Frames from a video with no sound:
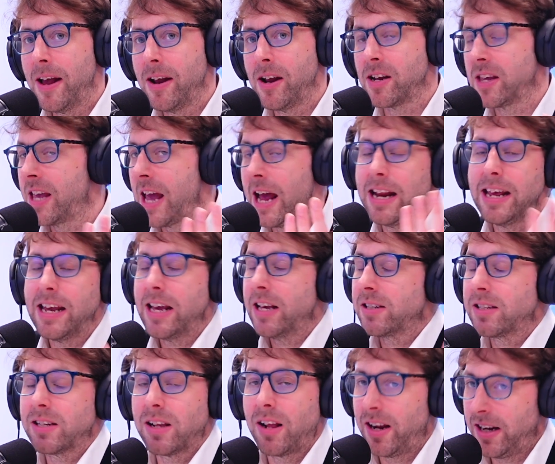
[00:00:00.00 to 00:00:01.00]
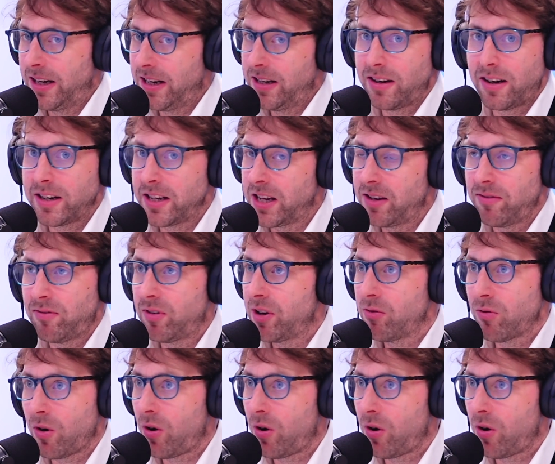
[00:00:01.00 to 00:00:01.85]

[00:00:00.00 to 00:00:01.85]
and getting it slightly naively